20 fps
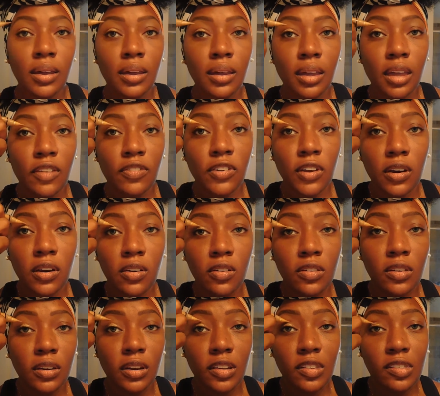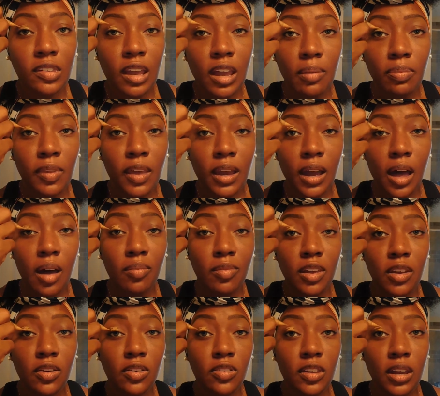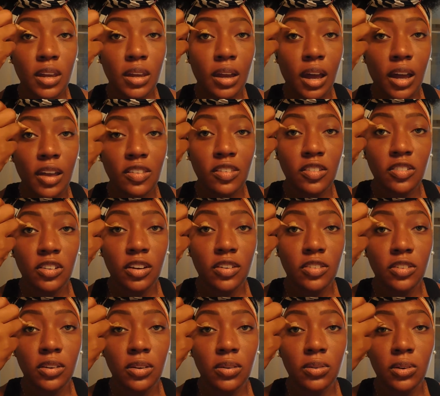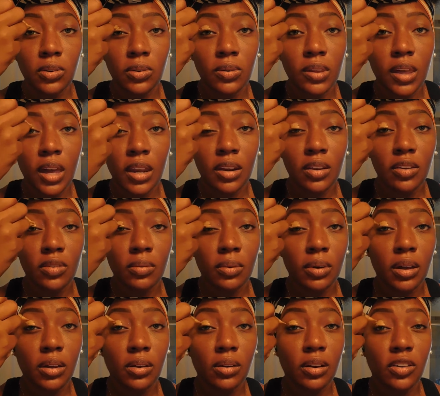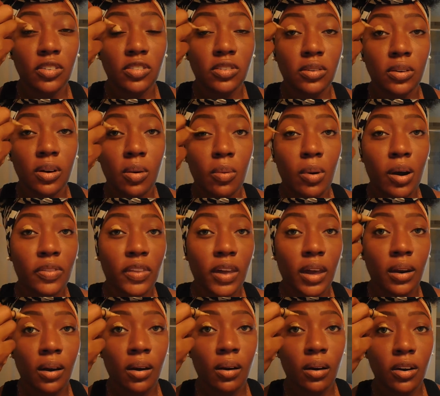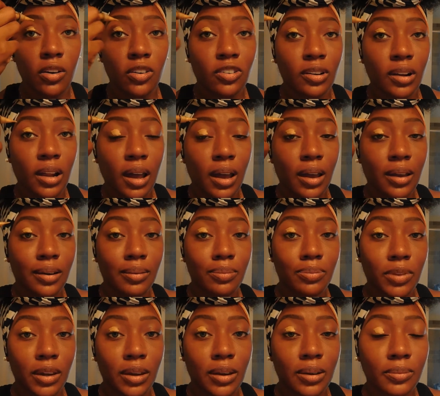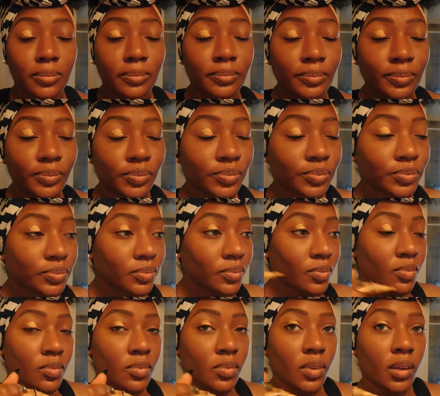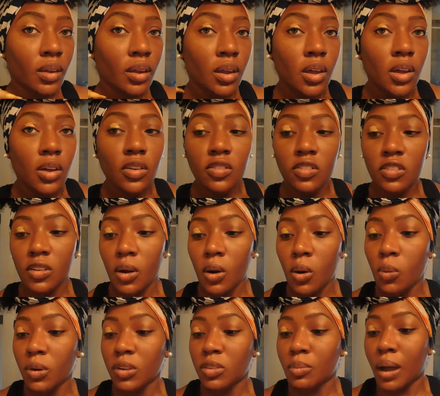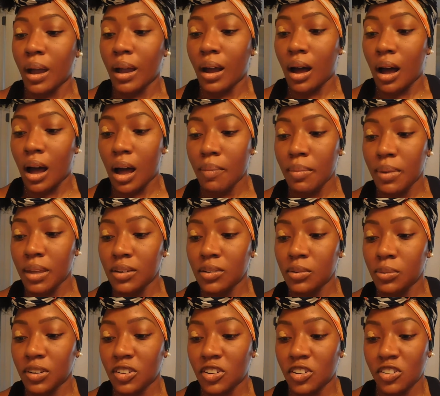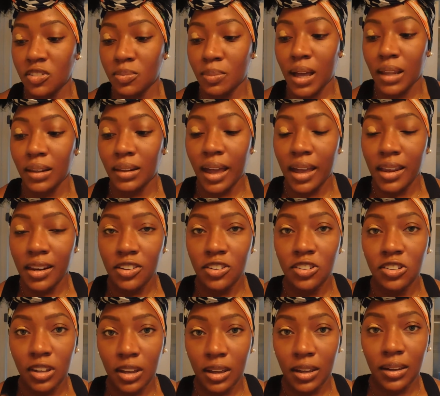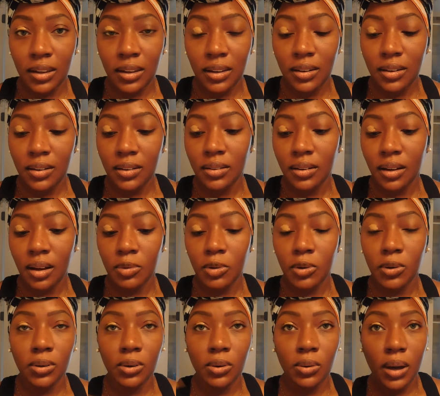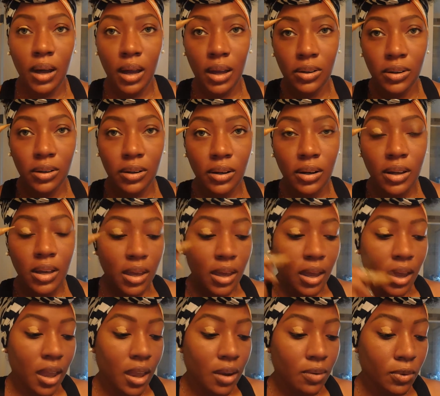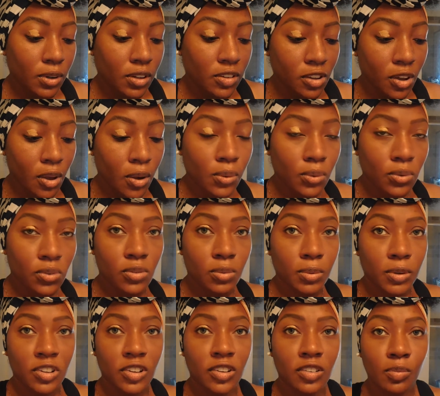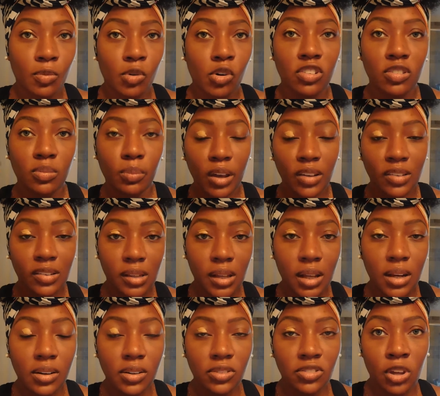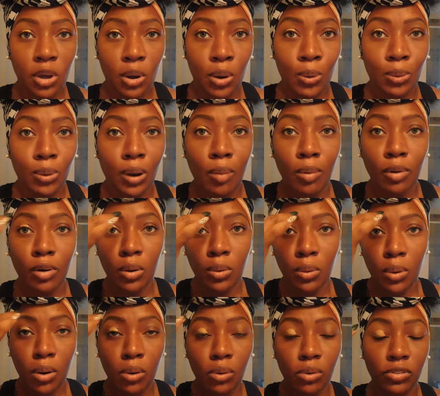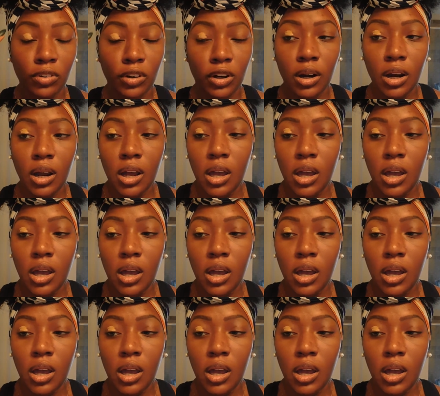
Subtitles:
If you're using the same thing I'm using, I suggest you do that as well because you don't want that harsh line up there. So with my Almond, which is my lightest shade, I'm going to go under, and with Toast, which is more to my skin tone, I'm going to go over.